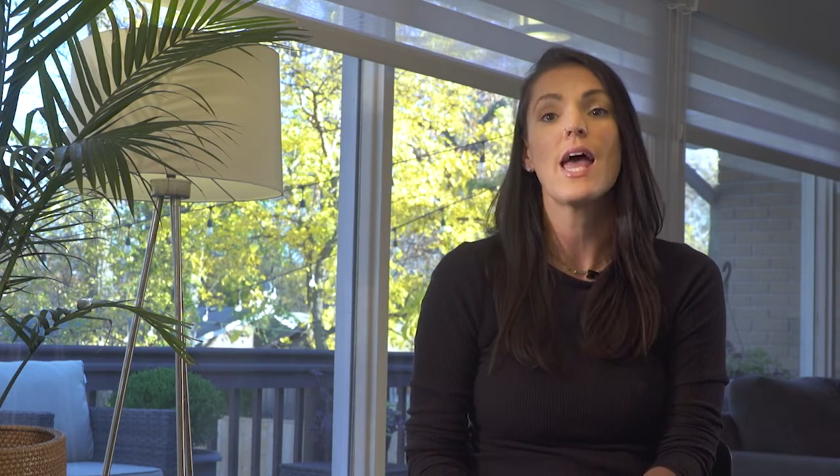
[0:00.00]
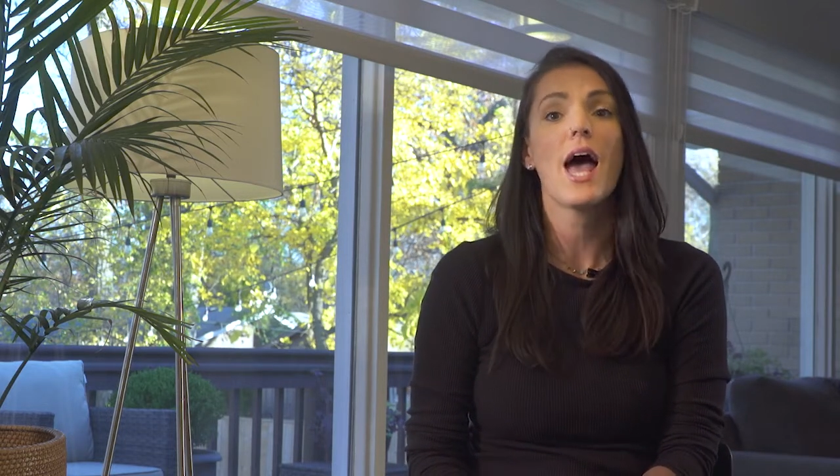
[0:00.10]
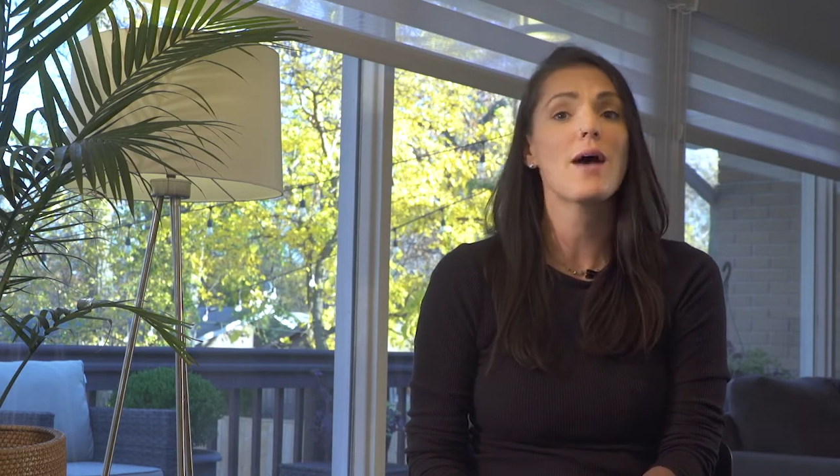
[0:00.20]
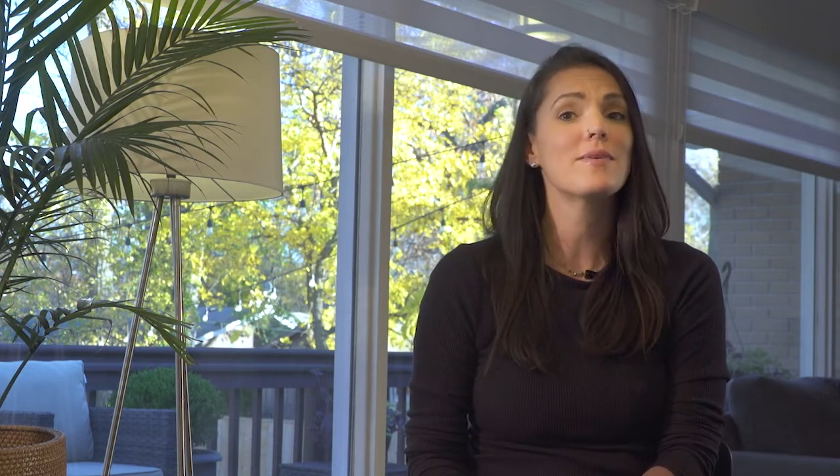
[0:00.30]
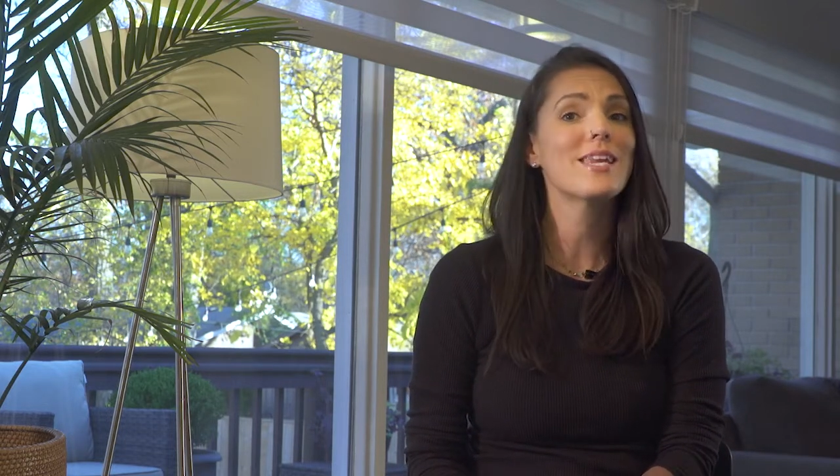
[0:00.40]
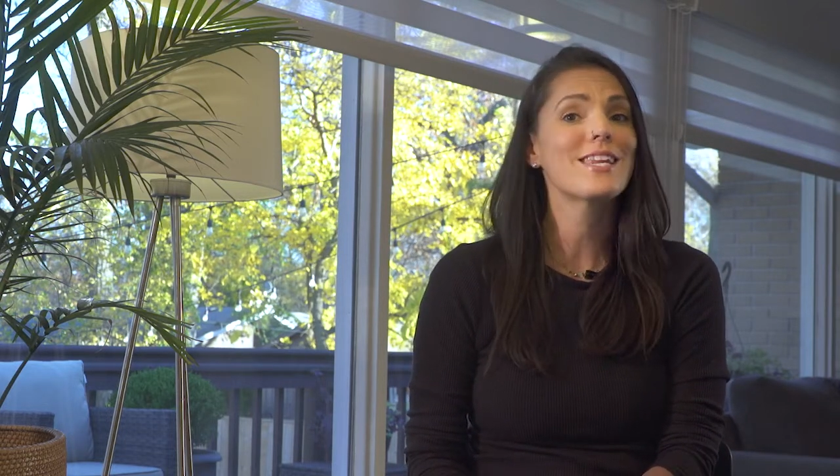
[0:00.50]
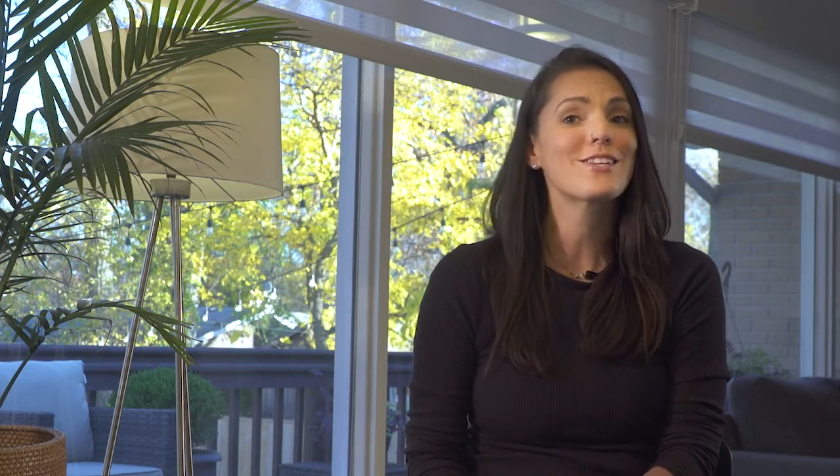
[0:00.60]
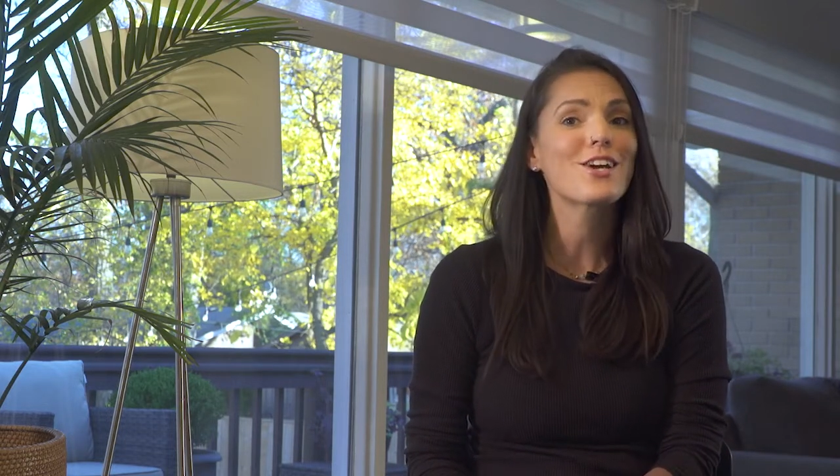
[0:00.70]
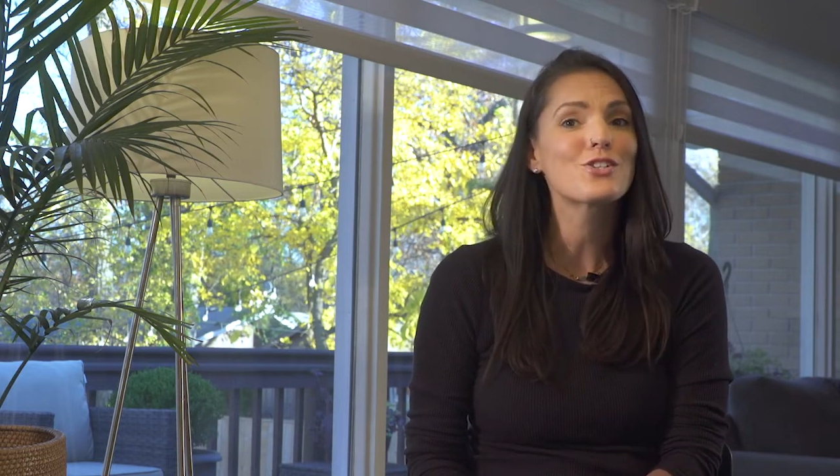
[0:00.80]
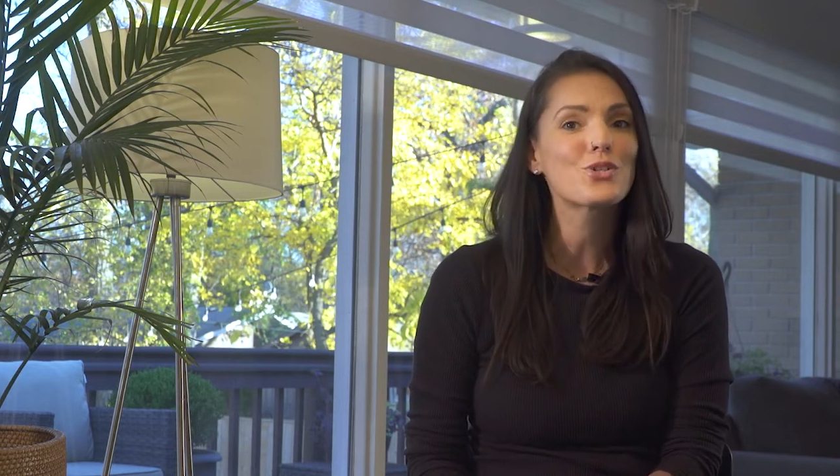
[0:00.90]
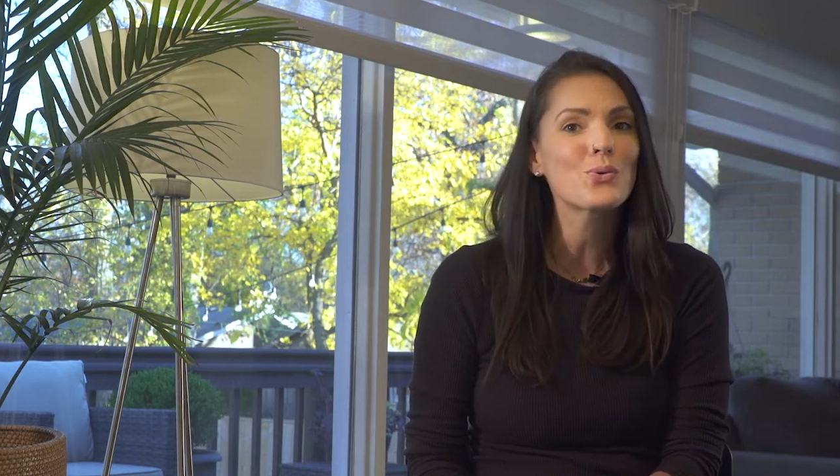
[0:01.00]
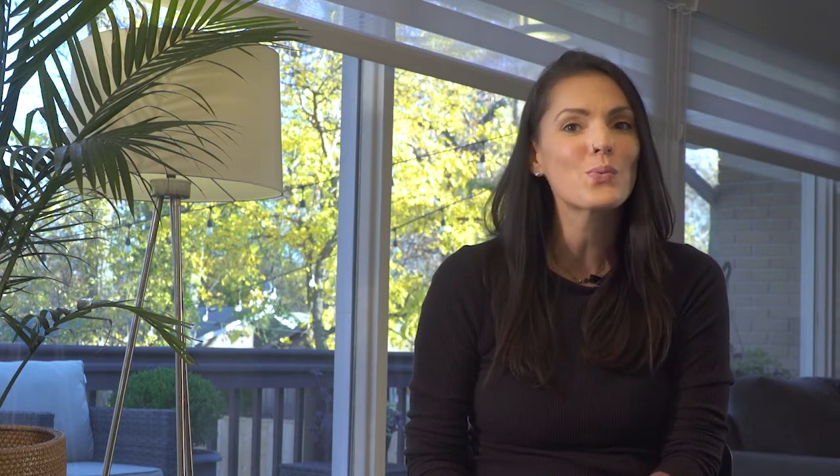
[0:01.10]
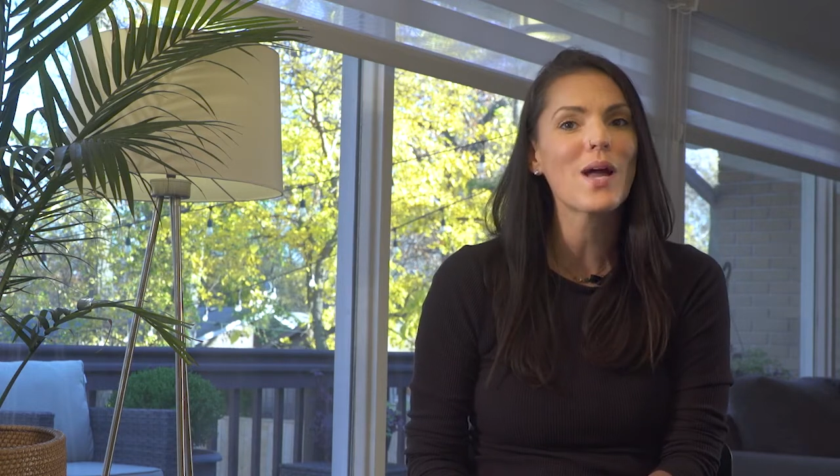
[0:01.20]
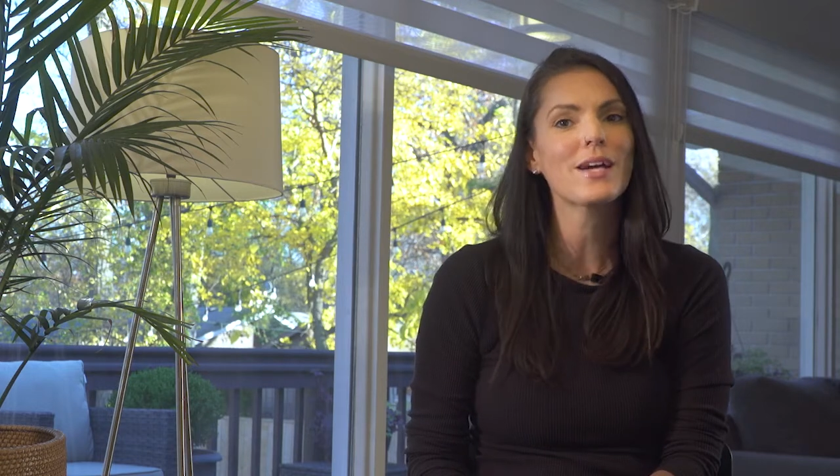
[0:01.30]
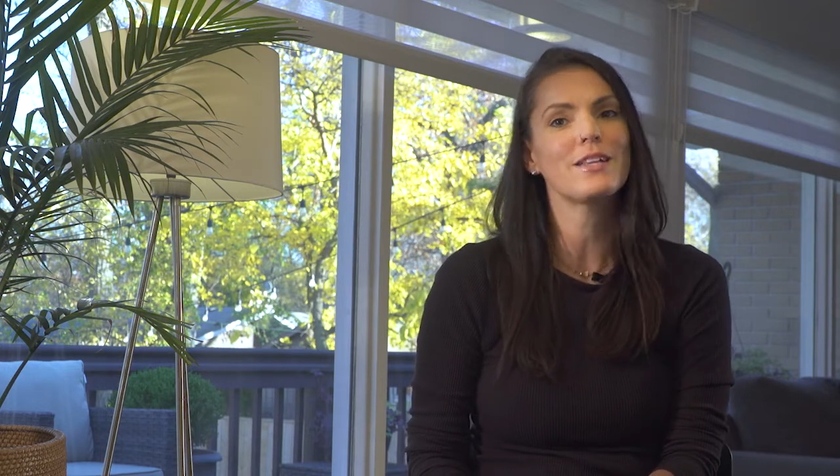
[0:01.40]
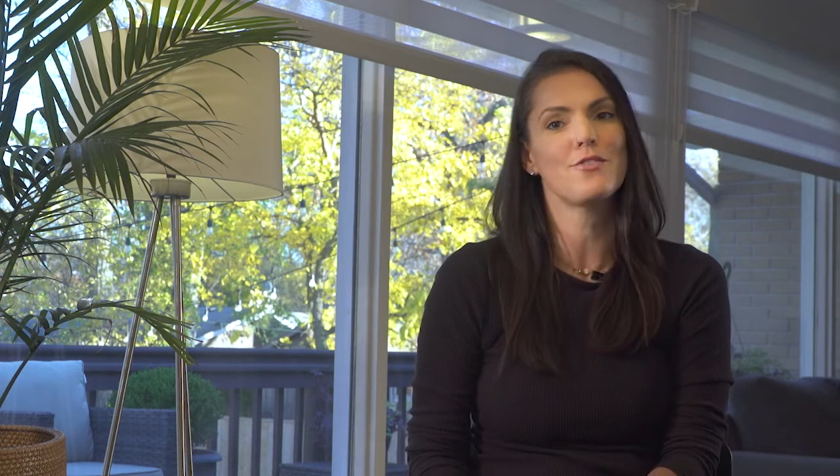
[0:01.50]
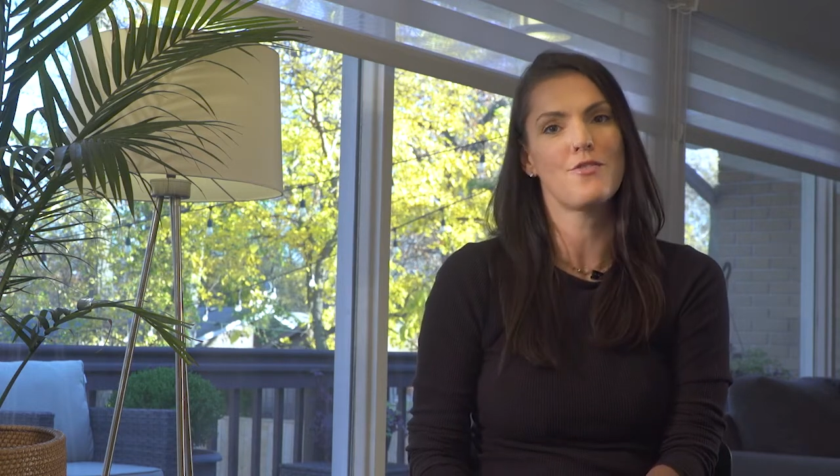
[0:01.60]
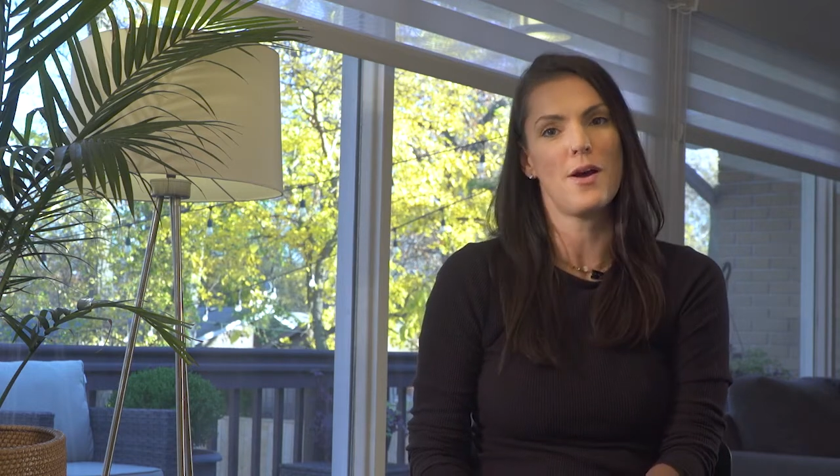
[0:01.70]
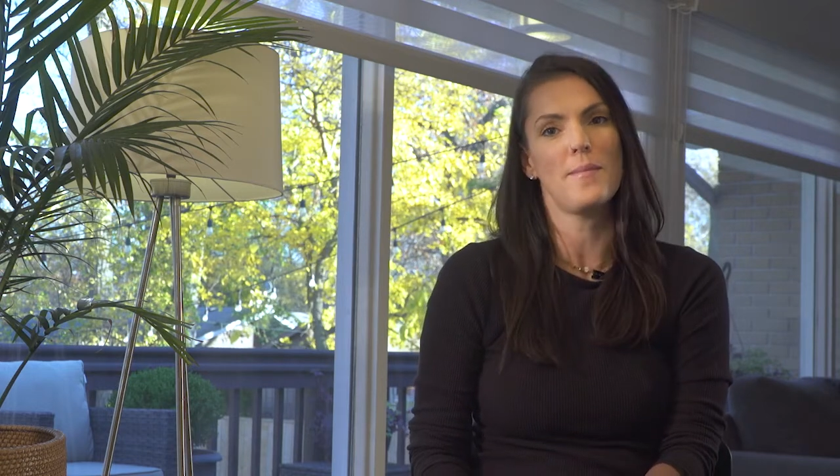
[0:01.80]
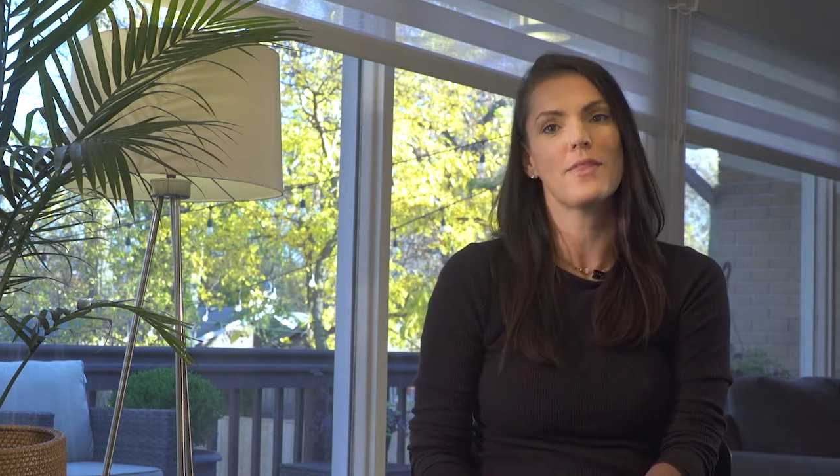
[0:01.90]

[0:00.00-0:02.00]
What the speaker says: emanating directly from